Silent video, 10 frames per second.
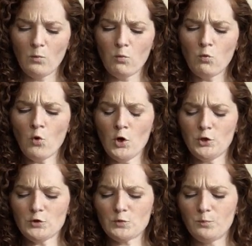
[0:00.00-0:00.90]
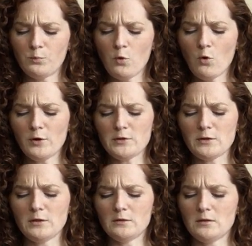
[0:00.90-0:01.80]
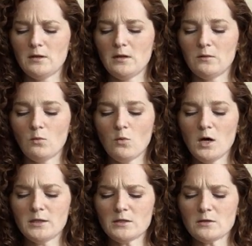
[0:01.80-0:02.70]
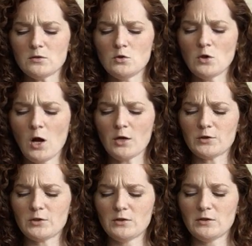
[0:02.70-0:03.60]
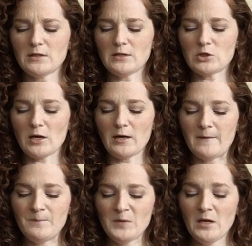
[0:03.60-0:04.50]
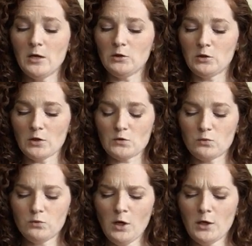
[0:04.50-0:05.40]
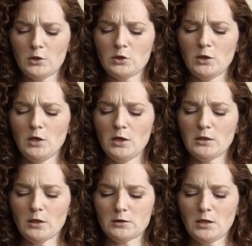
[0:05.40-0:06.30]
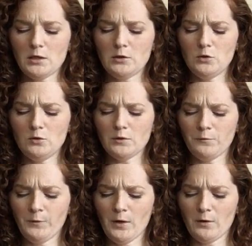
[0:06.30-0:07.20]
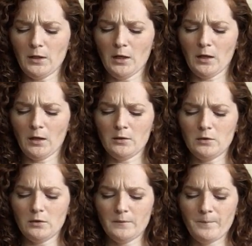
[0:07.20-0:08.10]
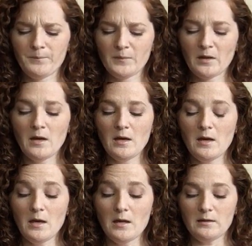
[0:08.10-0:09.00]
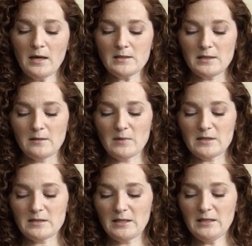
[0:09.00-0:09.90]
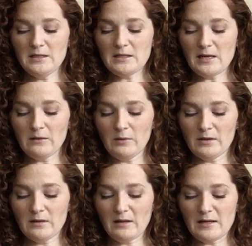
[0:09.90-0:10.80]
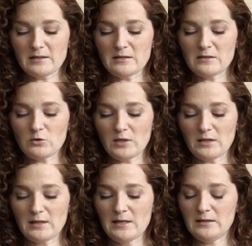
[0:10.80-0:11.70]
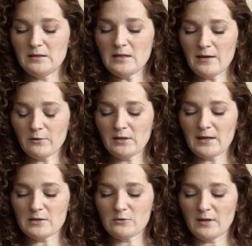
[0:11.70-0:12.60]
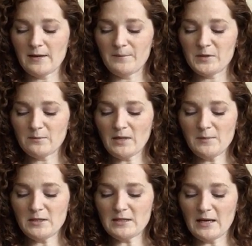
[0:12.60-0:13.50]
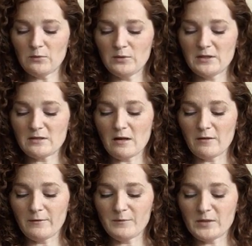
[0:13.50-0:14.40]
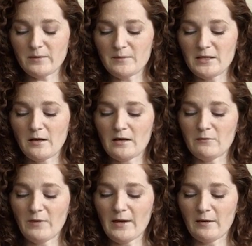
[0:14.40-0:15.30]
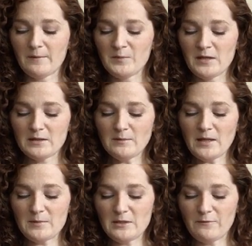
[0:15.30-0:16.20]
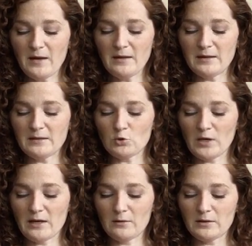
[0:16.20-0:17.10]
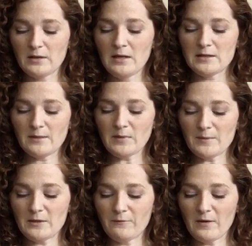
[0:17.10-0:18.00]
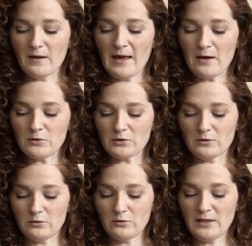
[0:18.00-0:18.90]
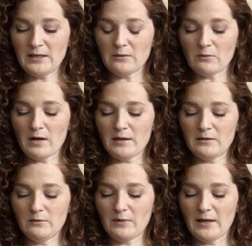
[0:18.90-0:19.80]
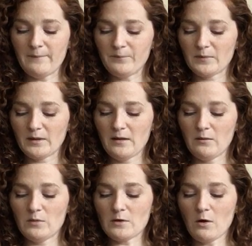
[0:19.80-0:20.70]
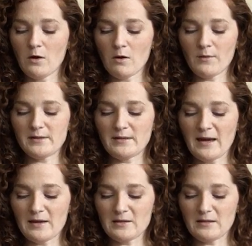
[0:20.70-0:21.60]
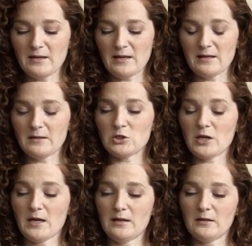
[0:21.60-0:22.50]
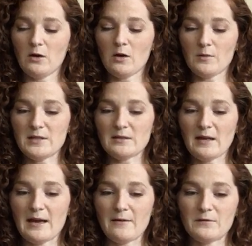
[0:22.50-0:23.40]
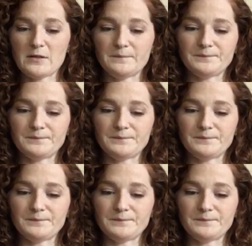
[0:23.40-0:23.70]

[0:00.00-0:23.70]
One is poison, and one is not, said the giant. Guess right, and I'll take you to fairyland. Guessing meant sticking his head in one of the glasses to drink. He never guessed right. Sometimes his head would dissolve. Sometimes he caught on fire. Sometimes he fell in and drowned. Sometimes he fell out, turned green, and rotted away. It was always ghastly, and the giant always laughed.